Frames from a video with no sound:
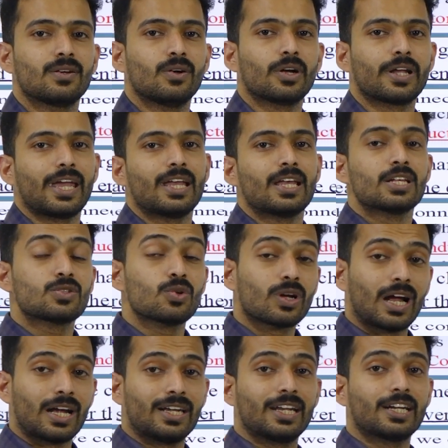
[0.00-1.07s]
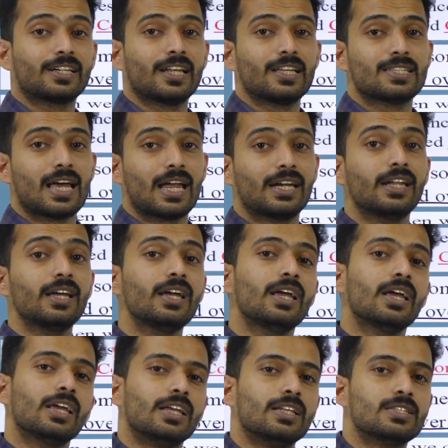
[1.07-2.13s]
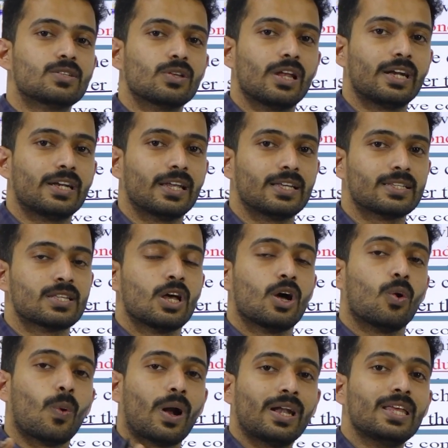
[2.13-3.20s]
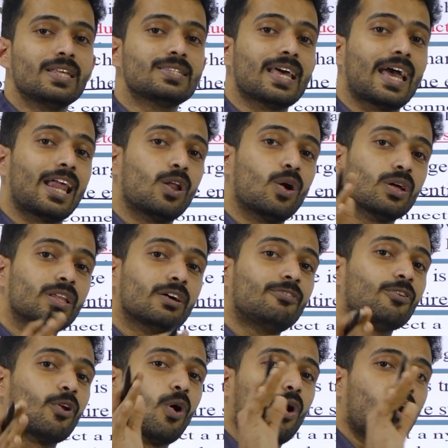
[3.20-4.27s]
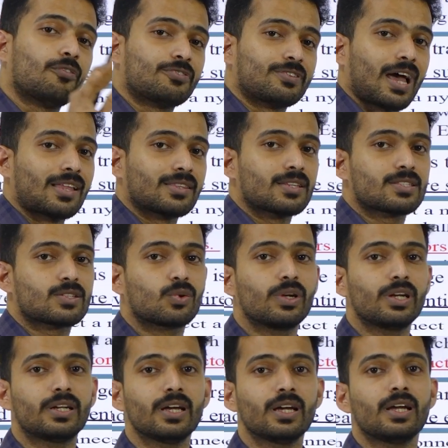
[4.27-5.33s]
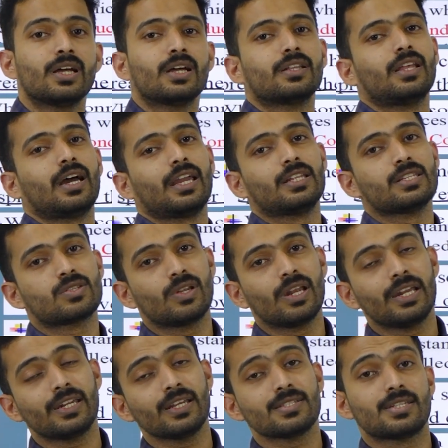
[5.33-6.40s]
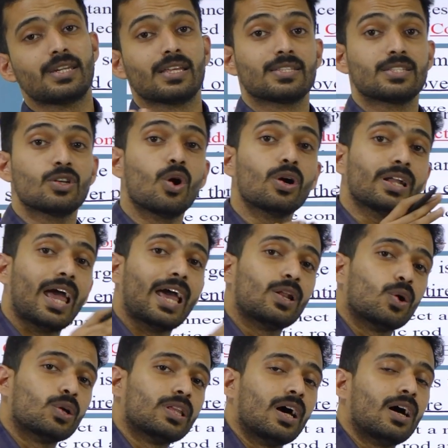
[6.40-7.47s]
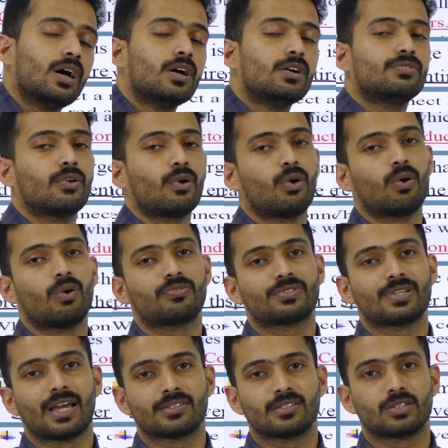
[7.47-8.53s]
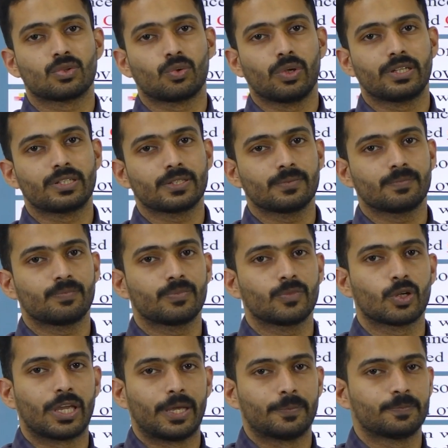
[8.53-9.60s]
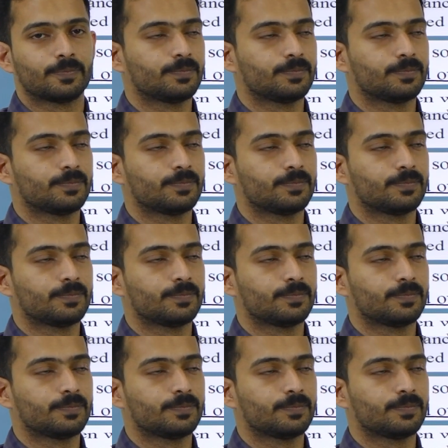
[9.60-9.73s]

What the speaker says: Okay, so conductors and insulators. One is allow the flow of charges through it. The insulators does not allow the flow of charge through it. Okay,